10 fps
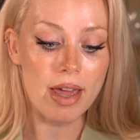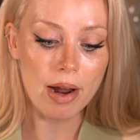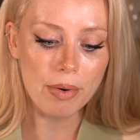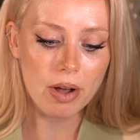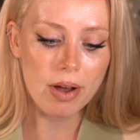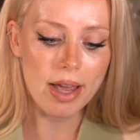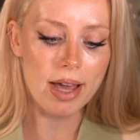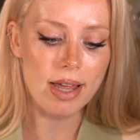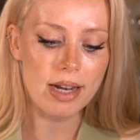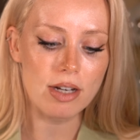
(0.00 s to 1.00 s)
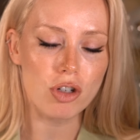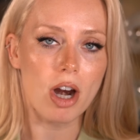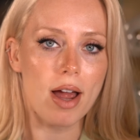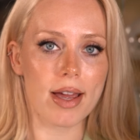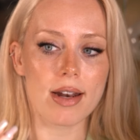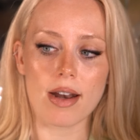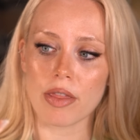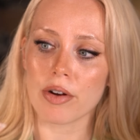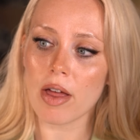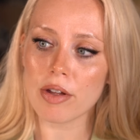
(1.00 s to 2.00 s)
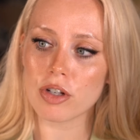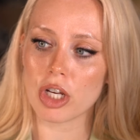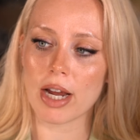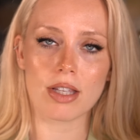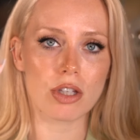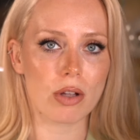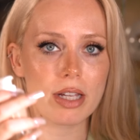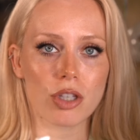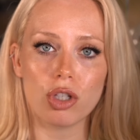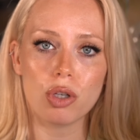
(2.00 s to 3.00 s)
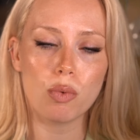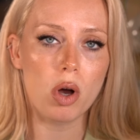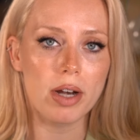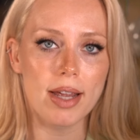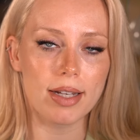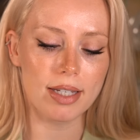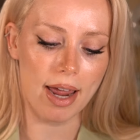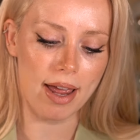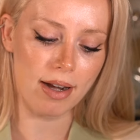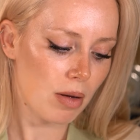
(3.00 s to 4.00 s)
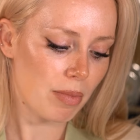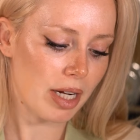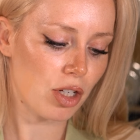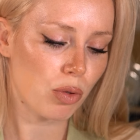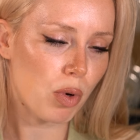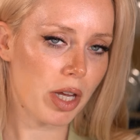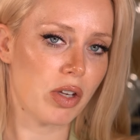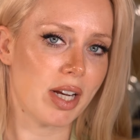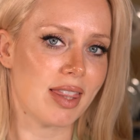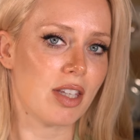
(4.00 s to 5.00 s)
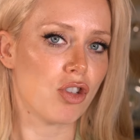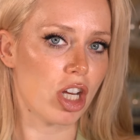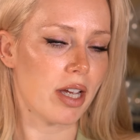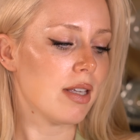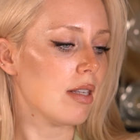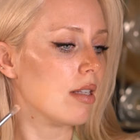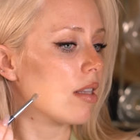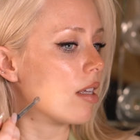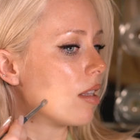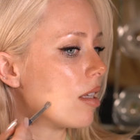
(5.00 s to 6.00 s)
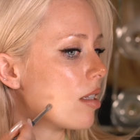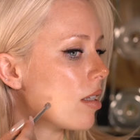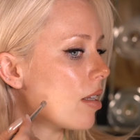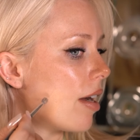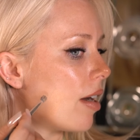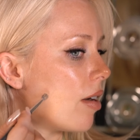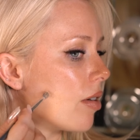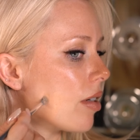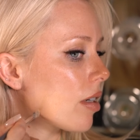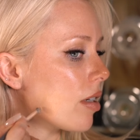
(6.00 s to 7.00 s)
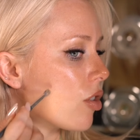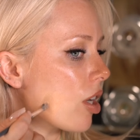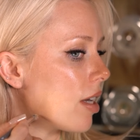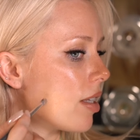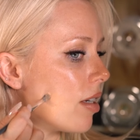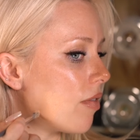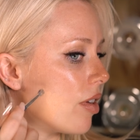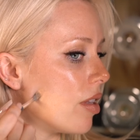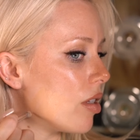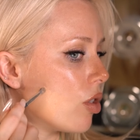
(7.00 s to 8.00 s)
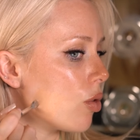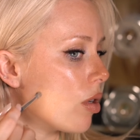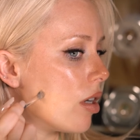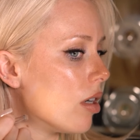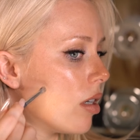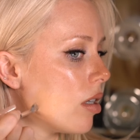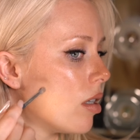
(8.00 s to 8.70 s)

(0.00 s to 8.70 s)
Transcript: then I would go ahead and try another shade. So let's do 1 and 10, but I just want you to get the gist that this is how you're gonna try stuff in the store.